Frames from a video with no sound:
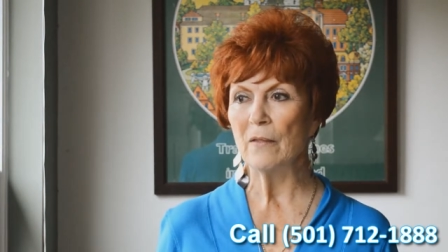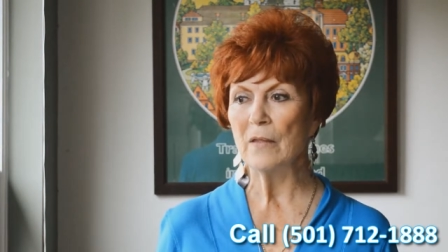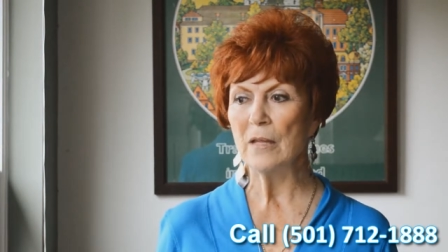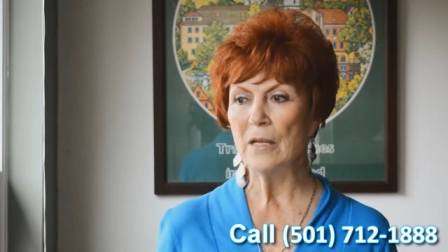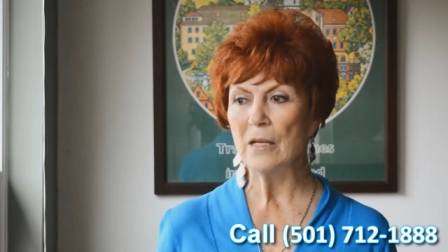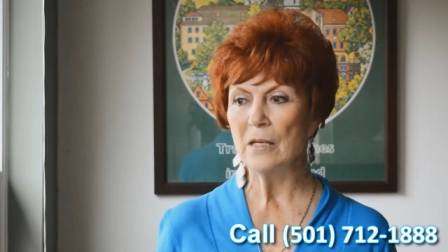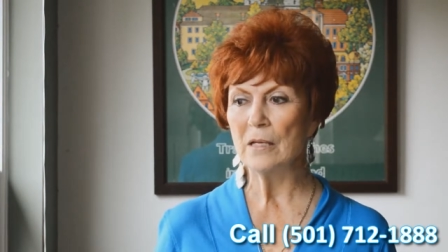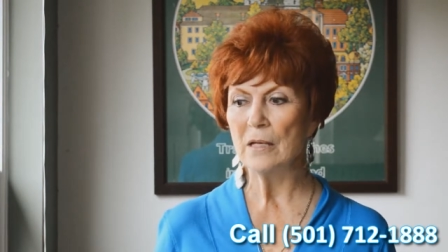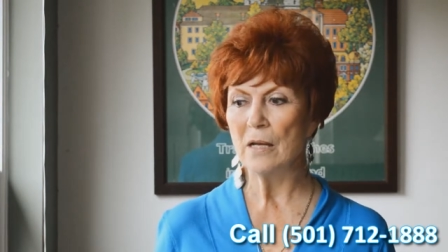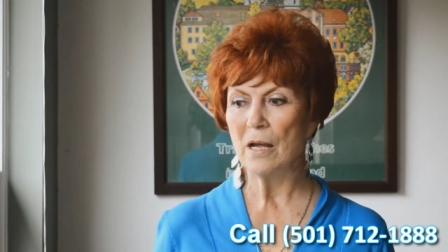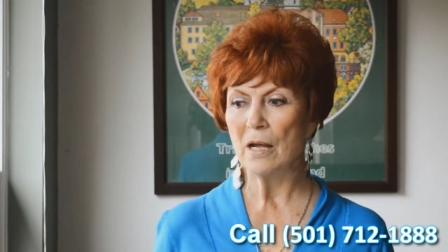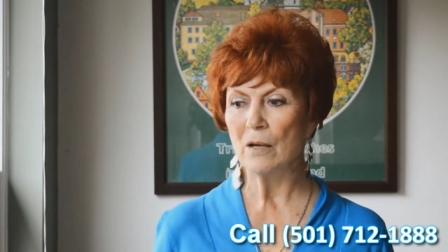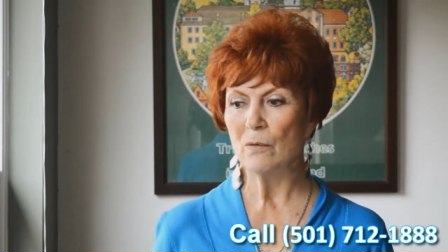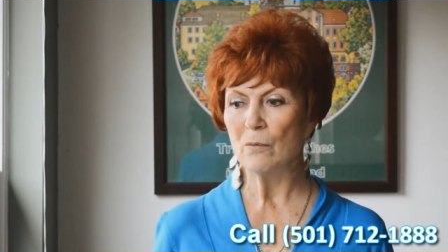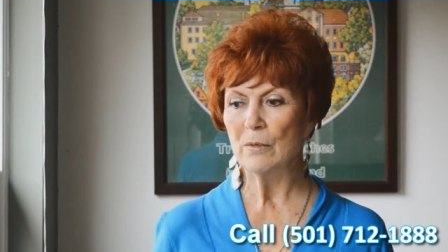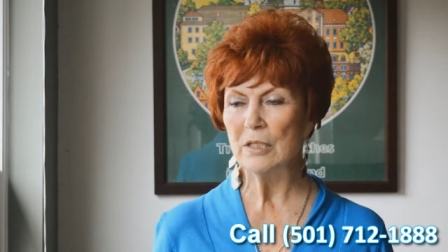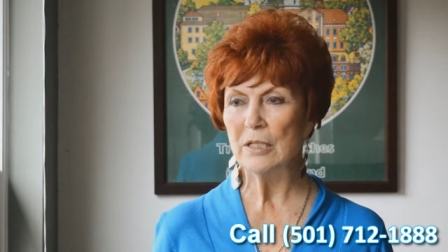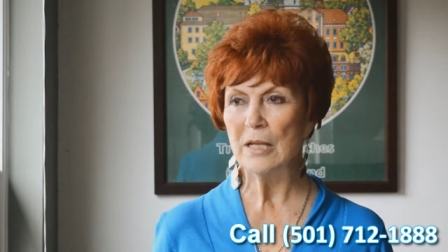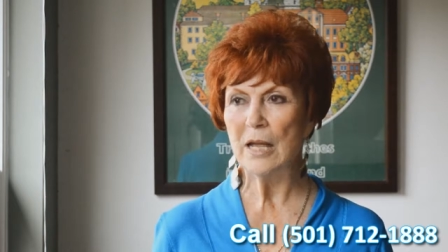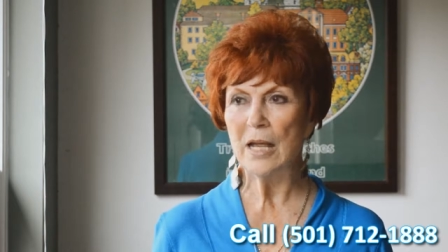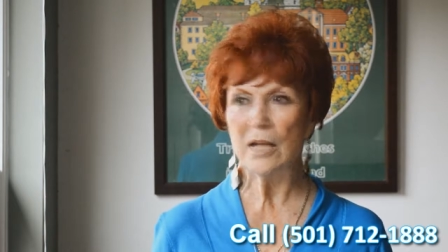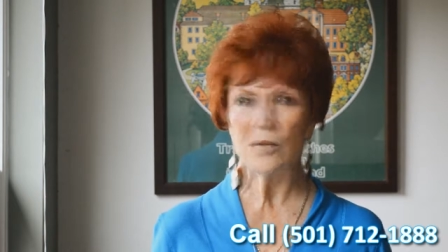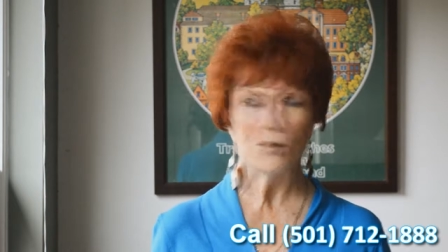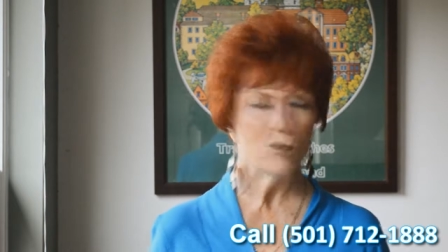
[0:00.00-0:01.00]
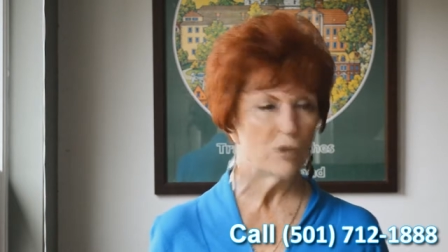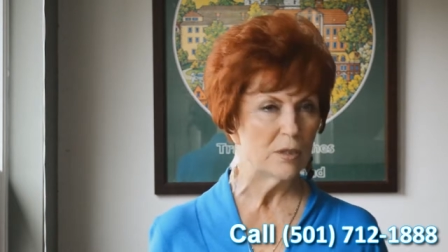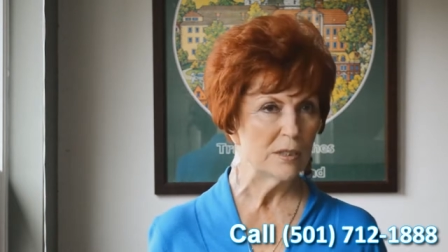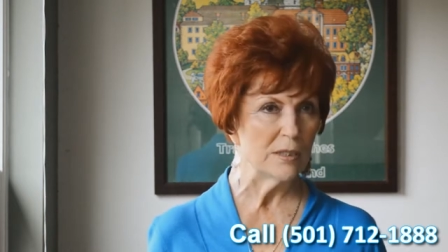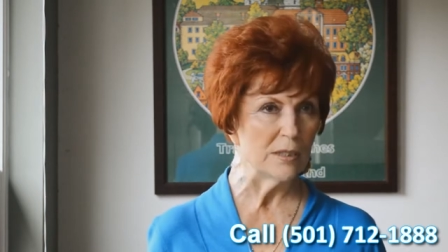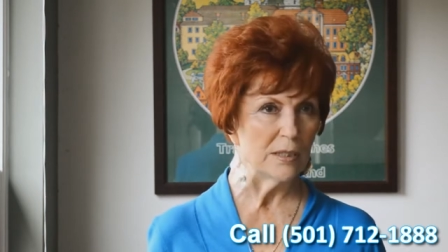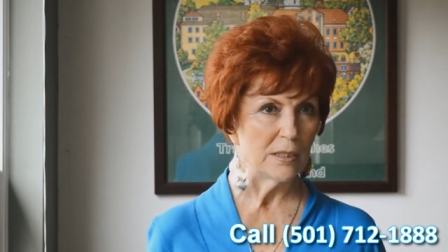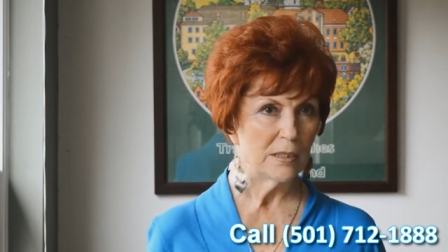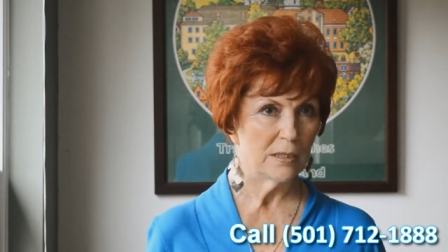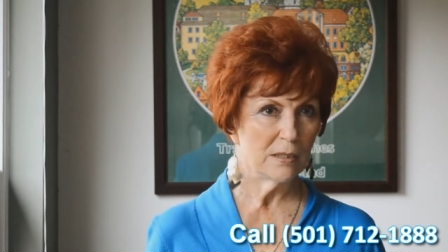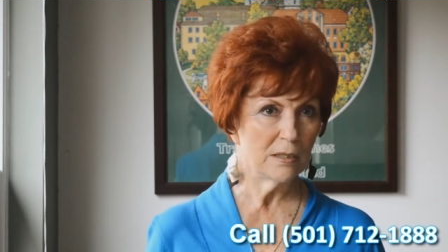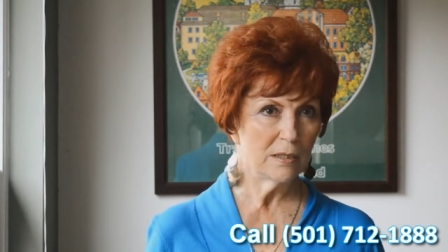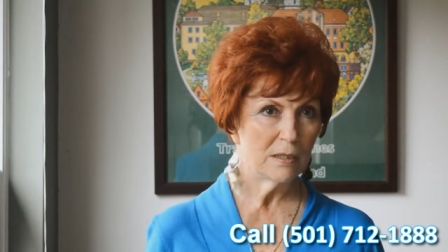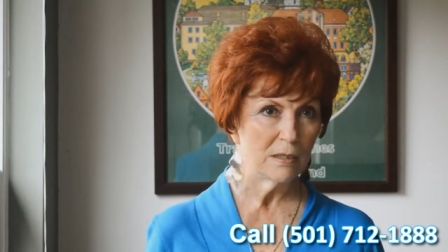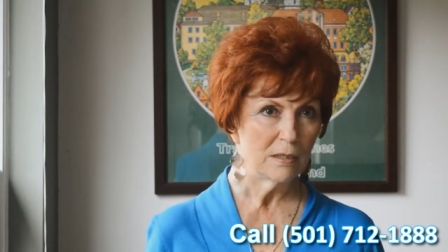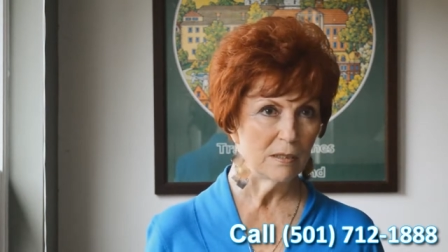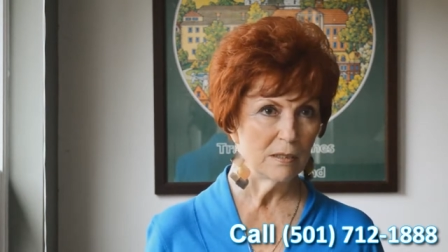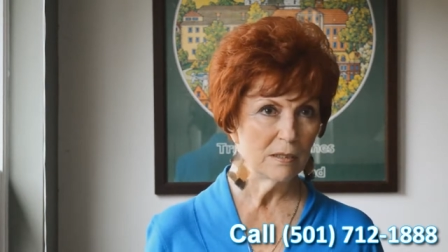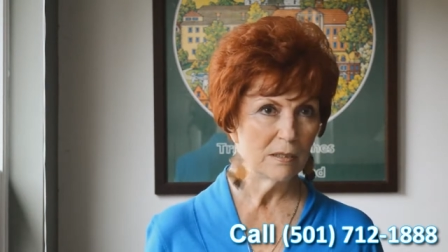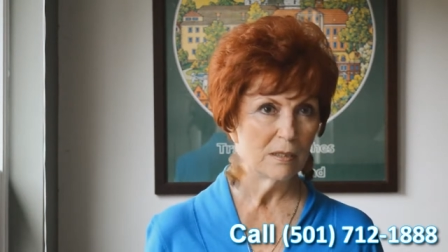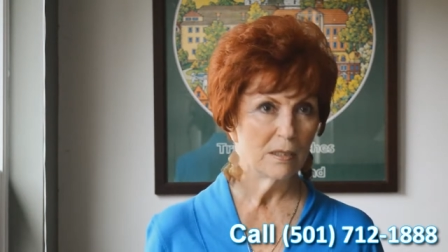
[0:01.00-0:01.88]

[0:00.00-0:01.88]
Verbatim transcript: then I went to Angie's List,